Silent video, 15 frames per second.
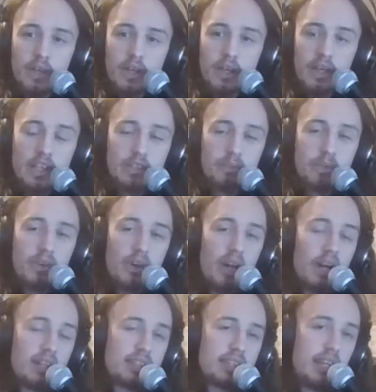Yeah, links would be great.
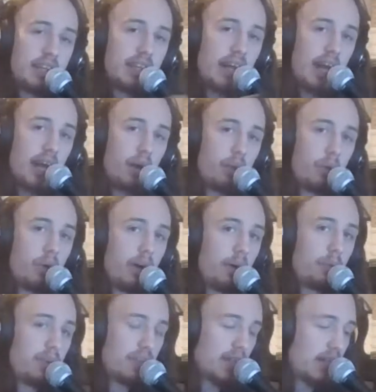I'll send that out
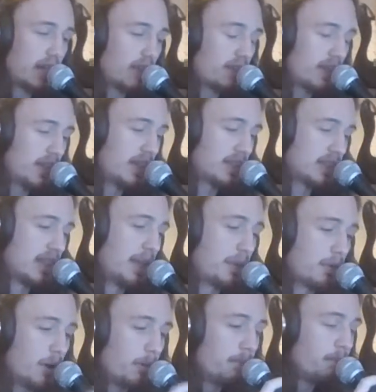with the link for this
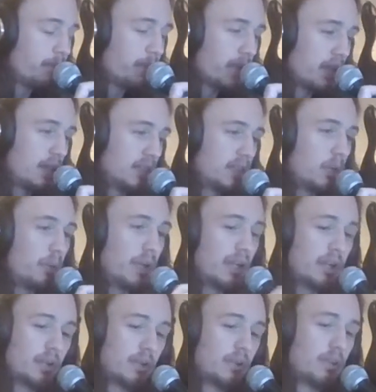later on, so we
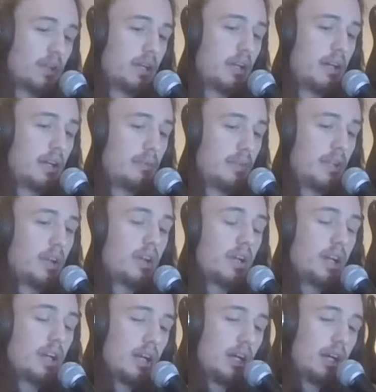can all have a
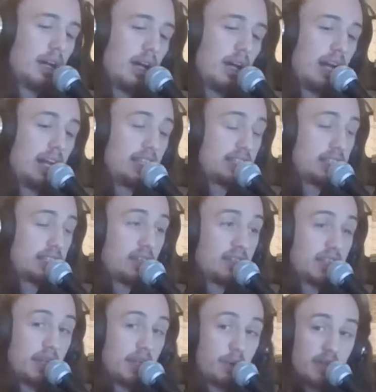look. And I'll
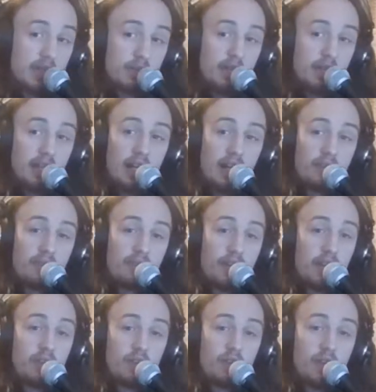see you all next week. Have
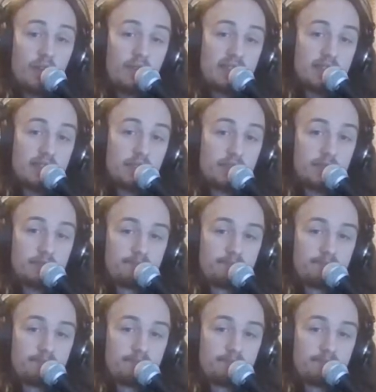fun. Look after yourselves.